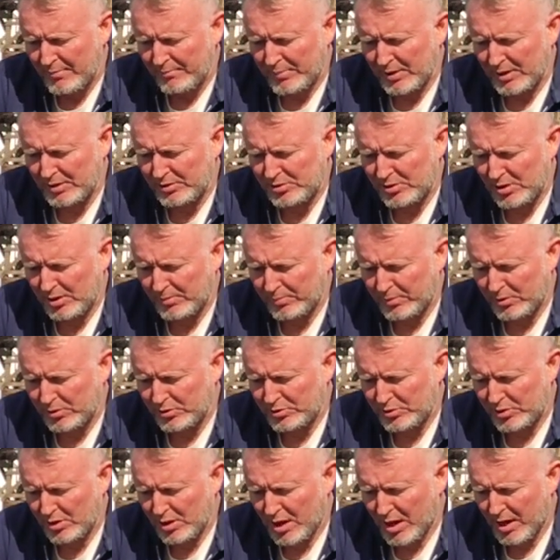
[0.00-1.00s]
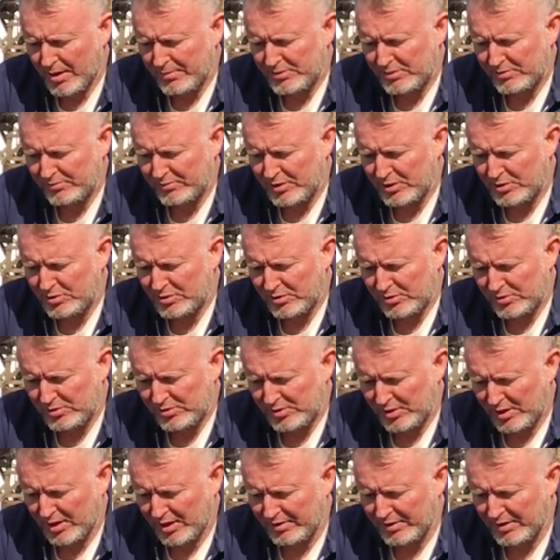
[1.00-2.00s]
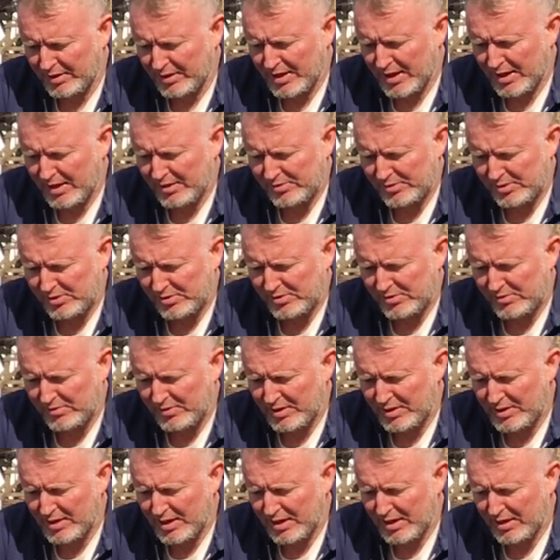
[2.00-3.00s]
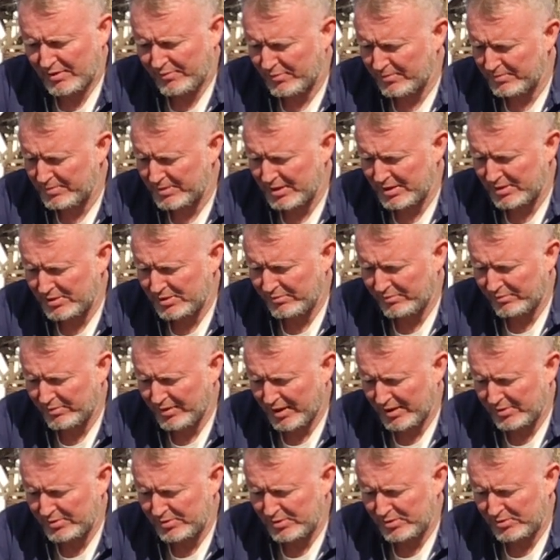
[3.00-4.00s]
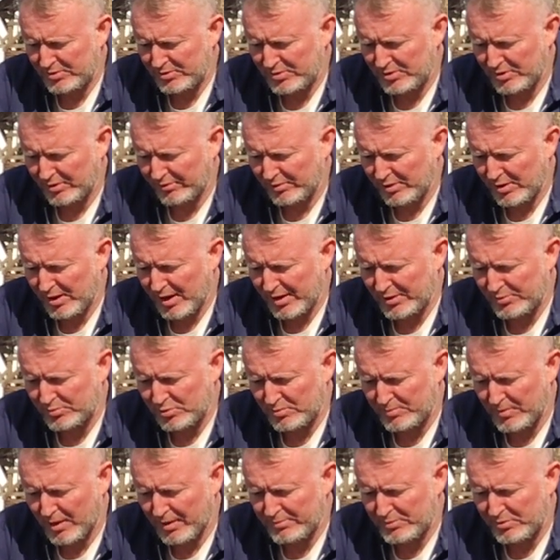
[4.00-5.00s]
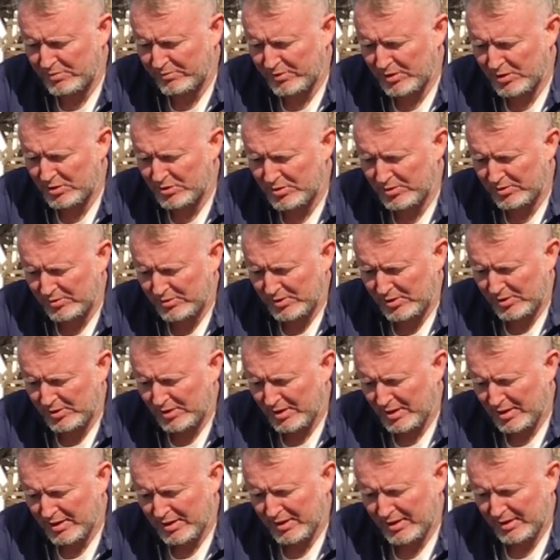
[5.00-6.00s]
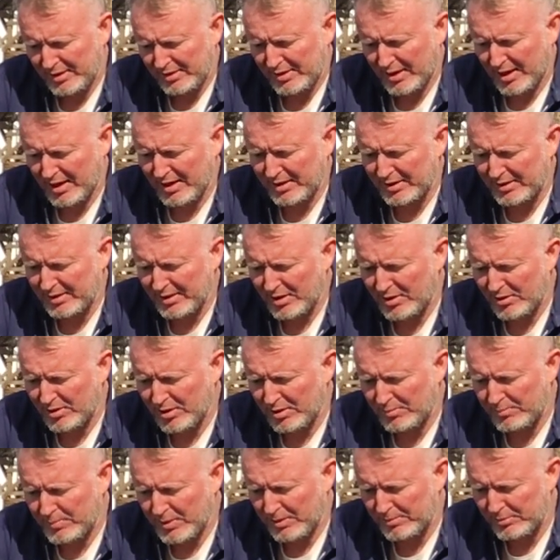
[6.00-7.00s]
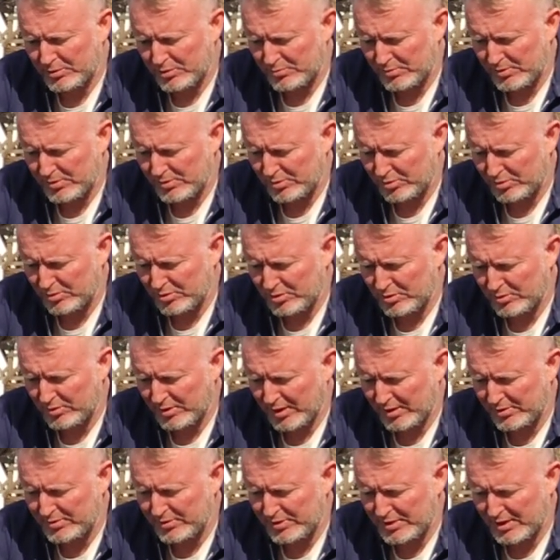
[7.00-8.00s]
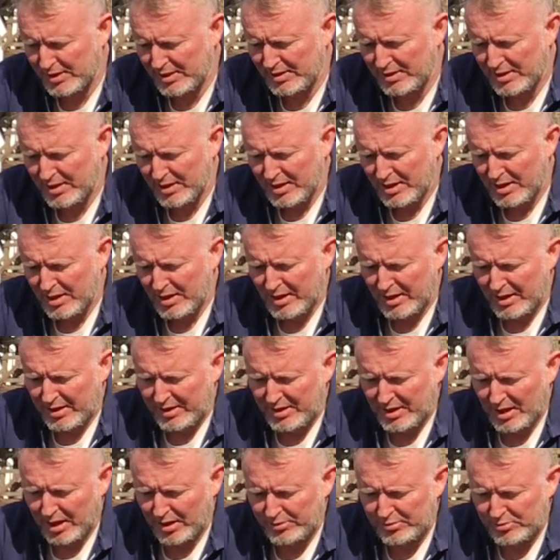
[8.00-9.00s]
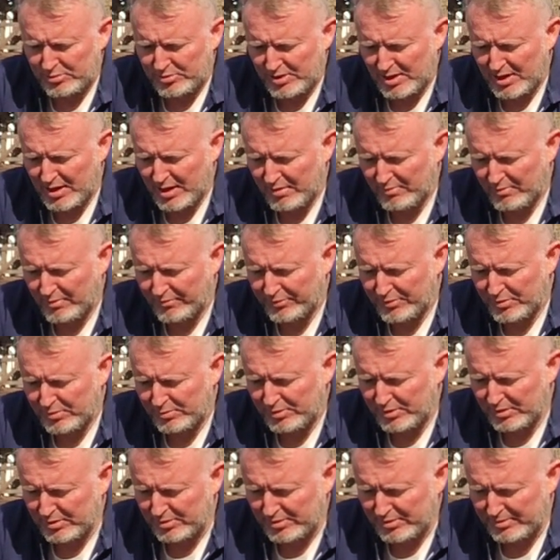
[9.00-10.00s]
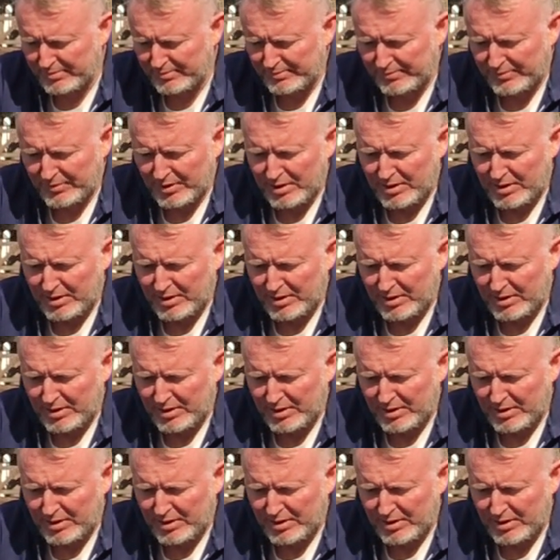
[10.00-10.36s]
Based on personal observations and the analysis of the data from tens of thousands of classroom observations, Kane and Laird, unpublished research 2010, the authors cannot refute this.